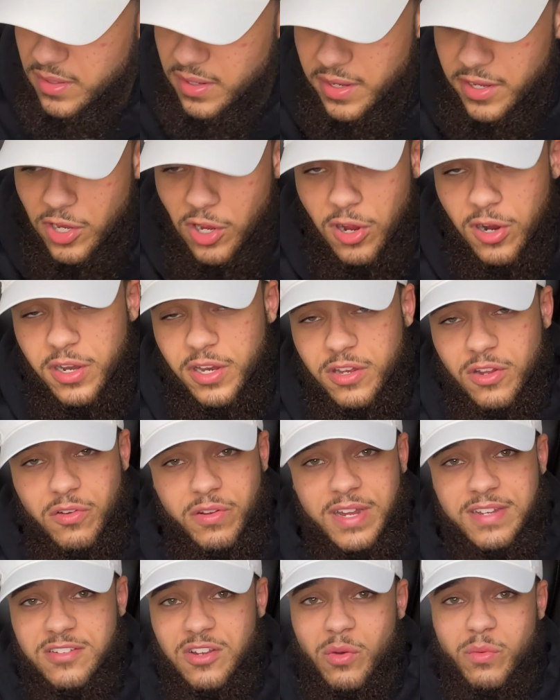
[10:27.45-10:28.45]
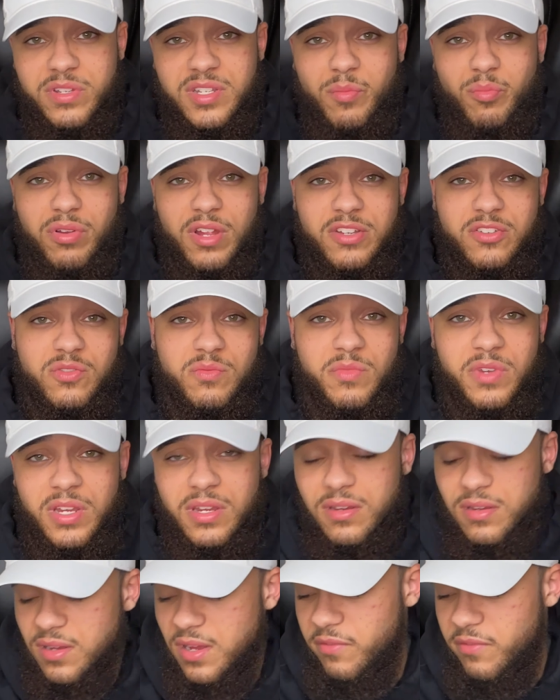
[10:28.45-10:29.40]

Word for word: And you already know that's always a plus for me.